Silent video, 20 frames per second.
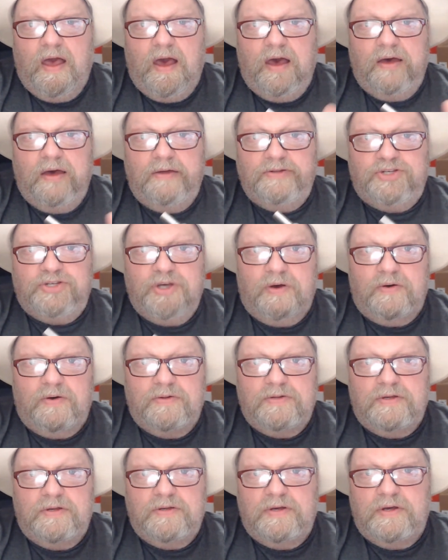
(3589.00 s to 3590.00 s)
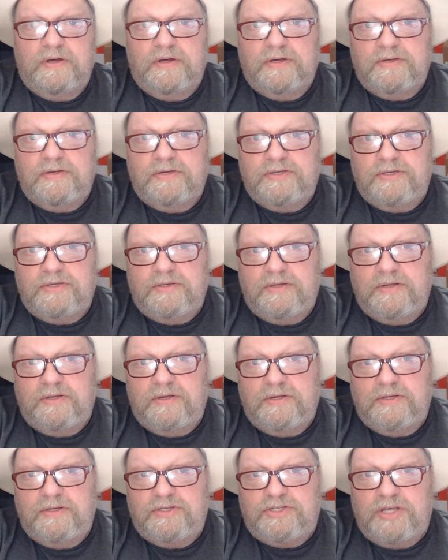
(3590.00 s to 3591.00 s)
And John,
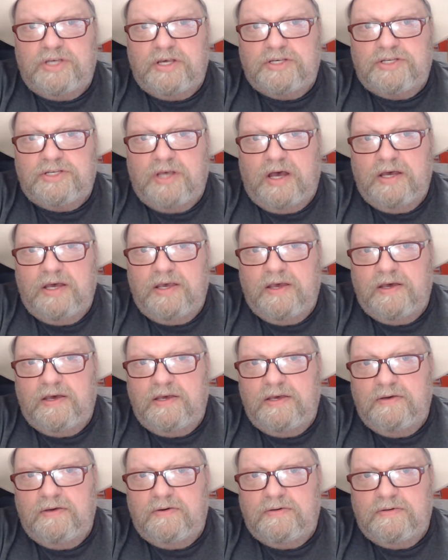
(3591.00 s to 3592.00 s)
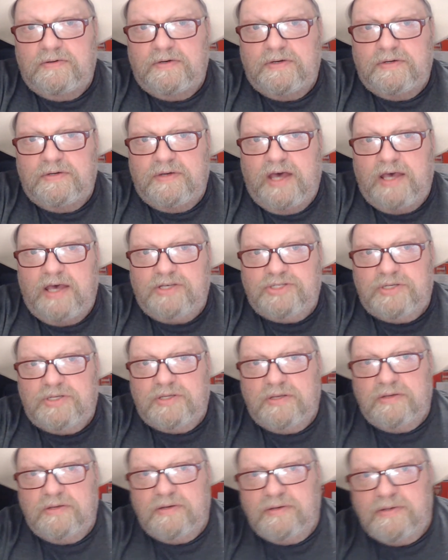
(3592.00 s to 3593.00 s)

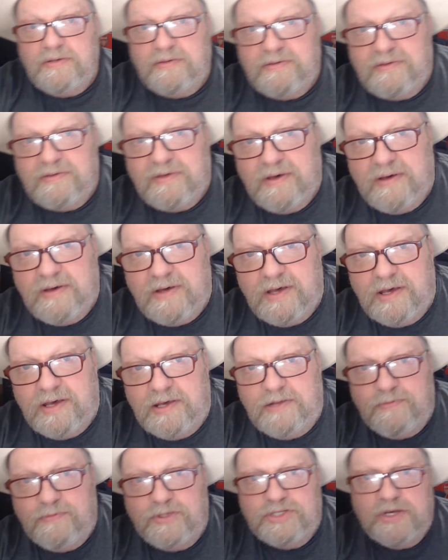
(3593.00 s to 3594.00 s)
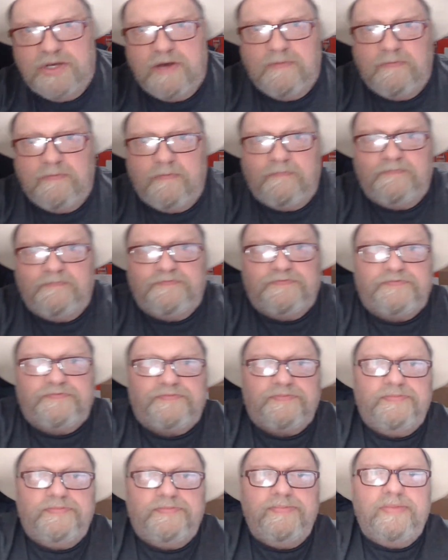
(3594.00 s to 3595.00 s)
68ES13, was it?
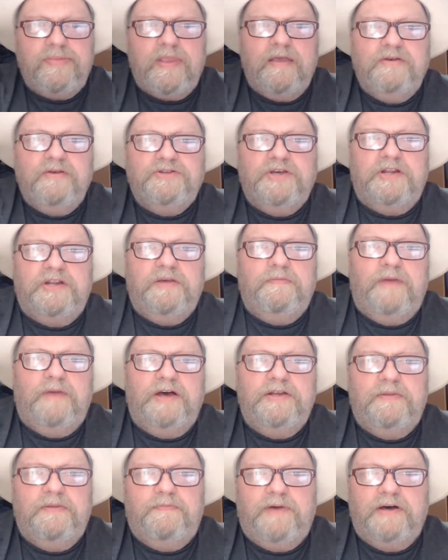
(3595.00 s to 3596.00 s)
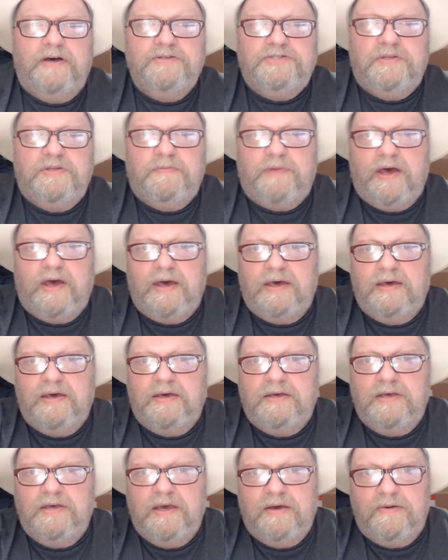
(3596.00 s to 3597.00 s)
Said he made a post about it
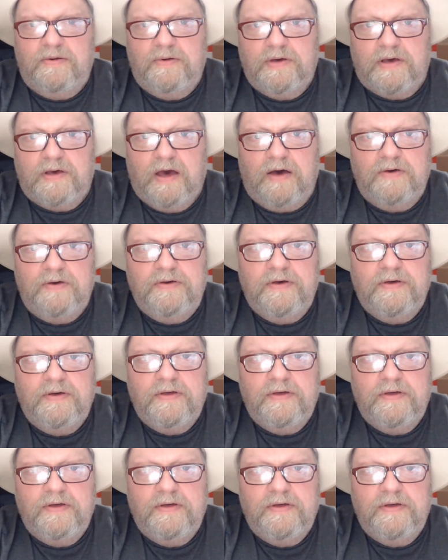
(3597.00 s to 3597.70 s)
a year ago.